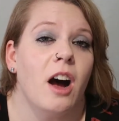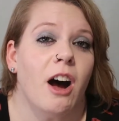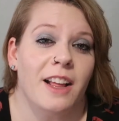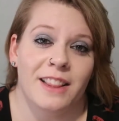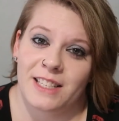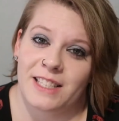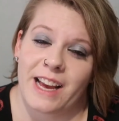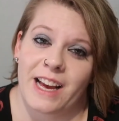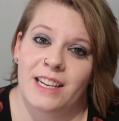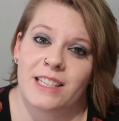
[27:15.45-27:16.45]
on the
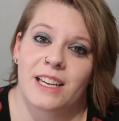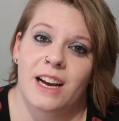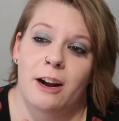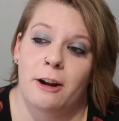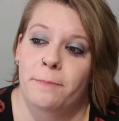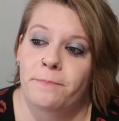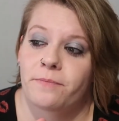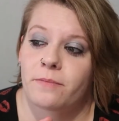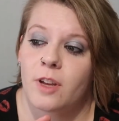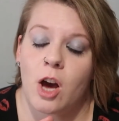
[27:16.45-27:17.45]
sand
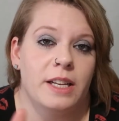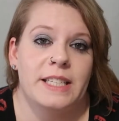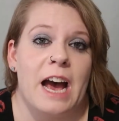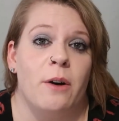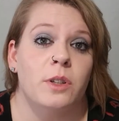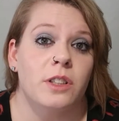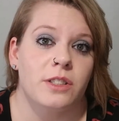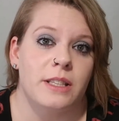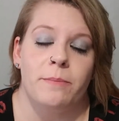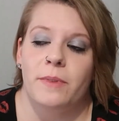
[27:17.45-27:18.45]
on a towel
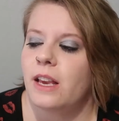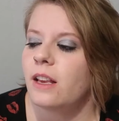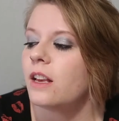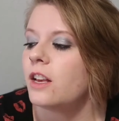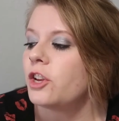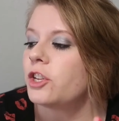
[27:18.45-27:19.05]
or something.